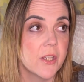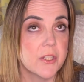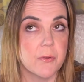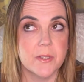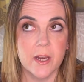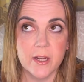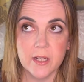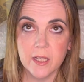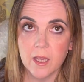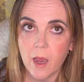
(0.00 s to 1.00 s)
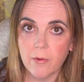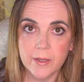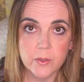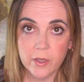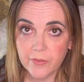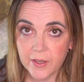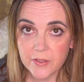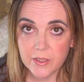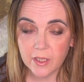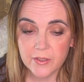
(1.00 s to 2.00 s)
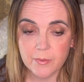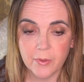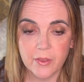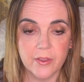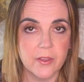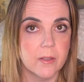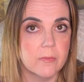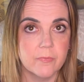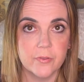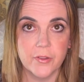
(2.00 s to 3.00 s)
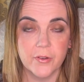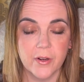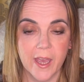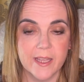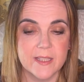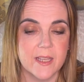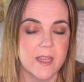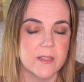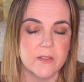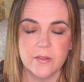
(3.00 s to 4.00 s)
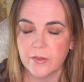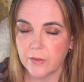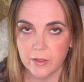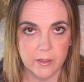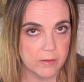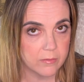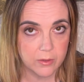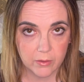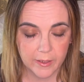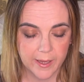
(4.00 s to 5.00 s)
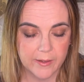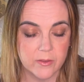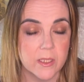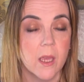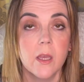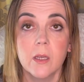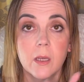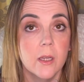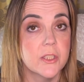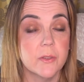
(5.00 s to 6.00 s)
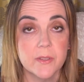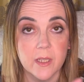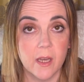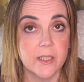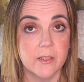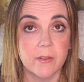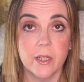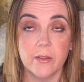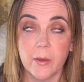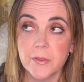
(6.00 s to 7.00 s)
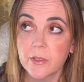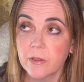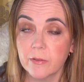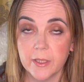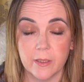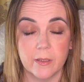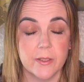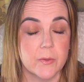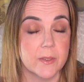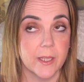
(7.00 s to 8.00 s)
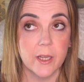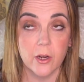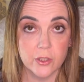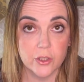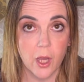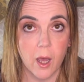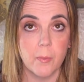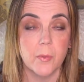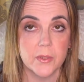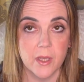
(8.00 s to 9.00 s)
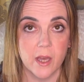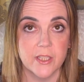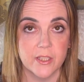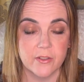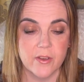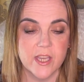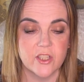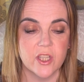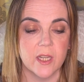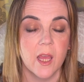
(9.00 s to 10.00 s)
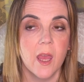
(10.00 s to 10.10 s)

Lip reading: She was earning around $12,000 a month through her AdSense, through her Google account. She was a content creator. That was her career. This was like her job, was content creation.